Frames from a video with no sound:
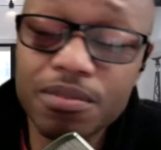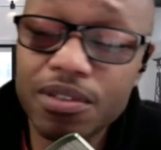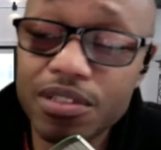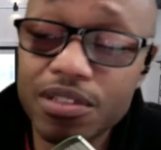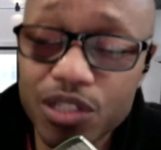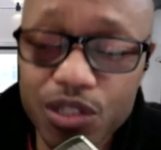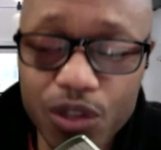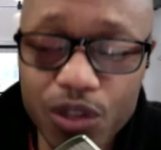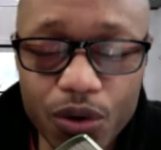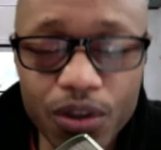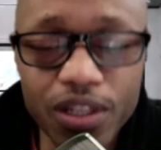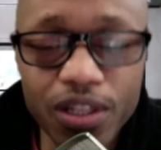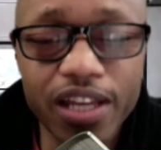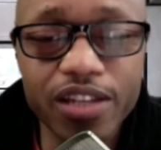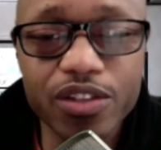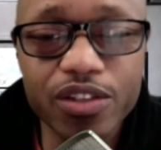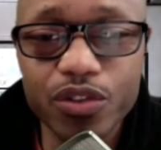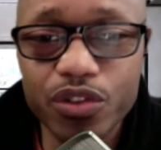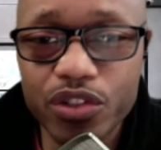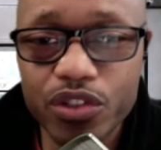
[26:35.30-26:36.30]
so
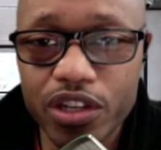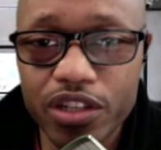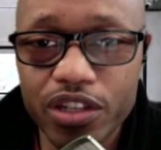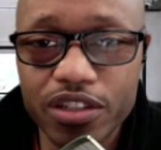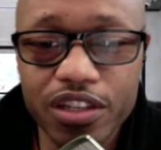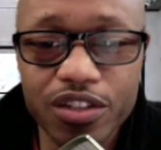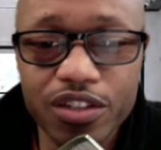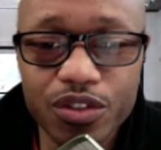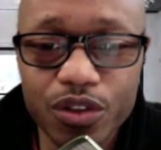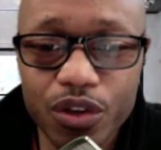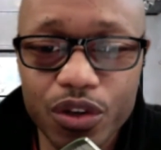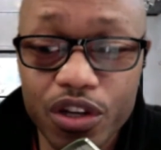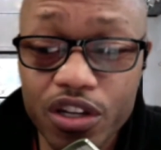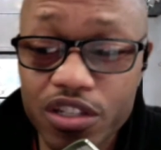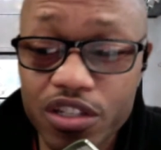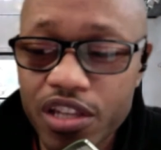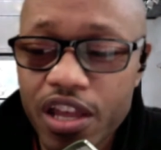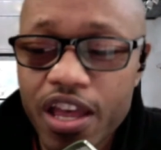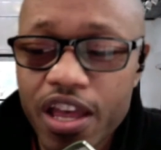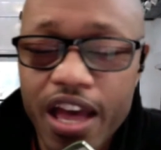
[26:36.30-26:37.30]
glad you shared that story,
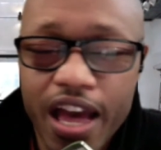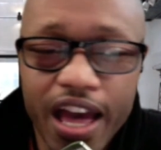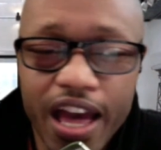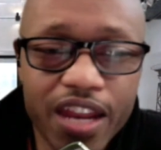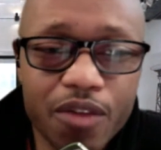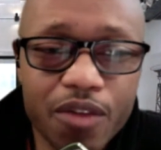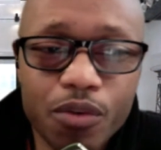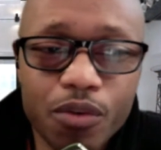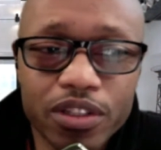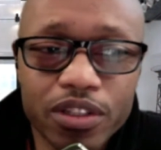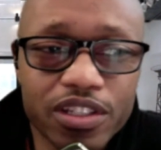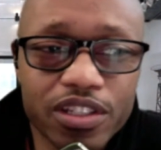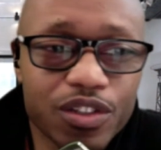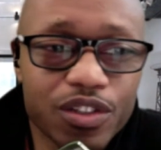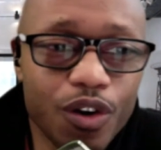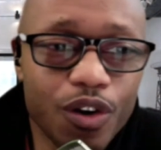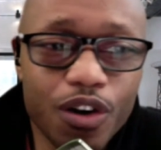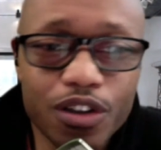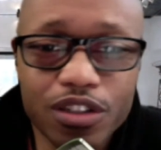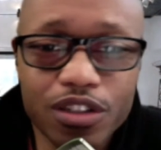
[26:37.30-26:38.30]
because I didn't want this
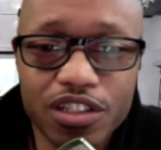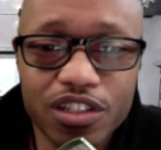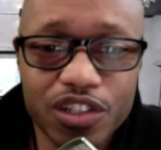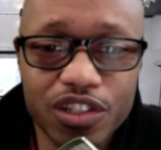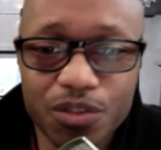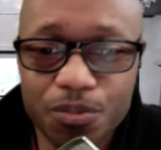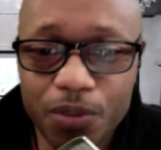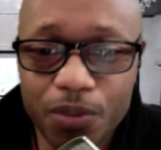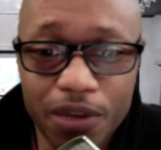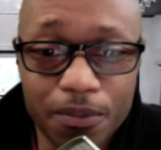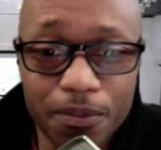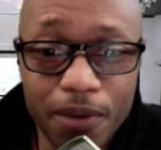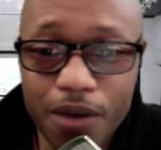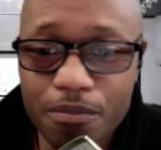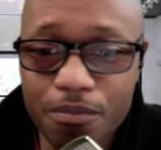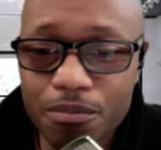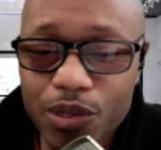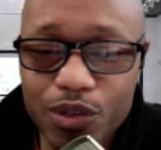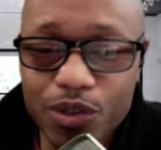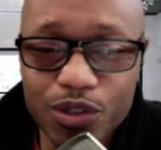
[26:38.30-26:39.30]
all to just be about
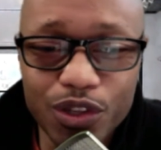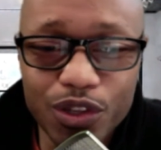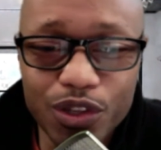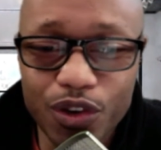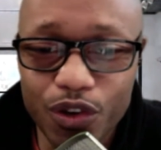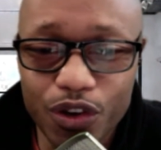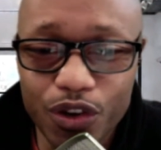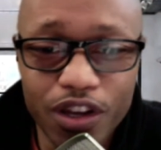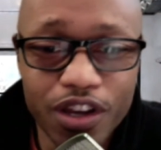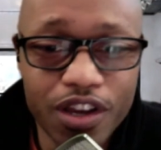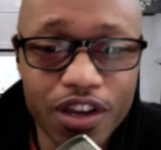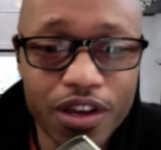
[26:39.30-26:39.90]
music or,